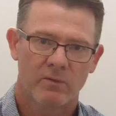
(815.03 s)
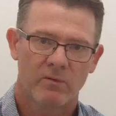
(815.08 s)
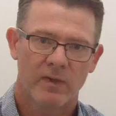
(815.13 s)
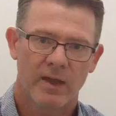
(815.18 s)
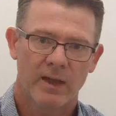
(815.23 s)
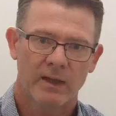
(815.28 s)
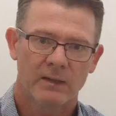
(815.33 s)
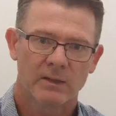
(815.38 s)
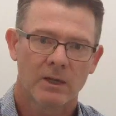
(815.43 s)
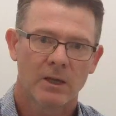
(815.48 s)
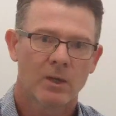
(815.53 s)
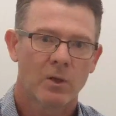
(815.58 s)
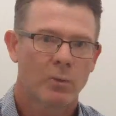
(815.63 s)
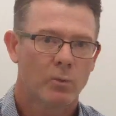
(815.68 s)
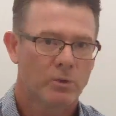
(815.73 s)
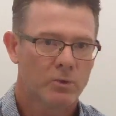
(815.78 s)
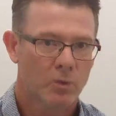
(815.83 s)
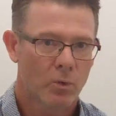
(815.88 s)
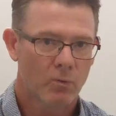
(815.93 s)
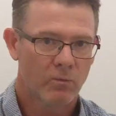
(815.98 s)
effect
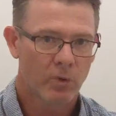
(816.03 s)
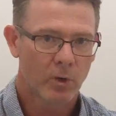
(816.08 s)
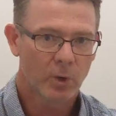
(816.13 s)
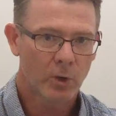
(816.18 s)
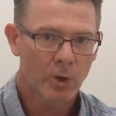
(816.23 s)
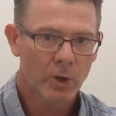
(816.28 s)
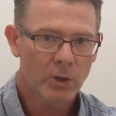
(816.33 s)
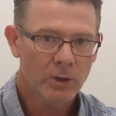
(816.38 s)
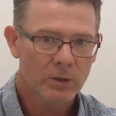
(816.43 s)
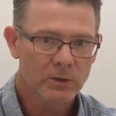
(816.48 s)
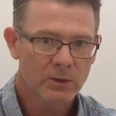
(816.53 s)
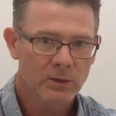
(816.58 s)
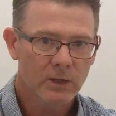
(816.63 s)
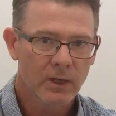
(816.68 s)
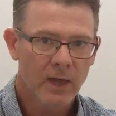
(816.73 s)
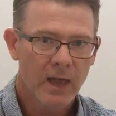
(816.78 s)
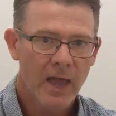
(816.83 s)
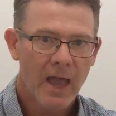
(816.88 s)
was overlooked,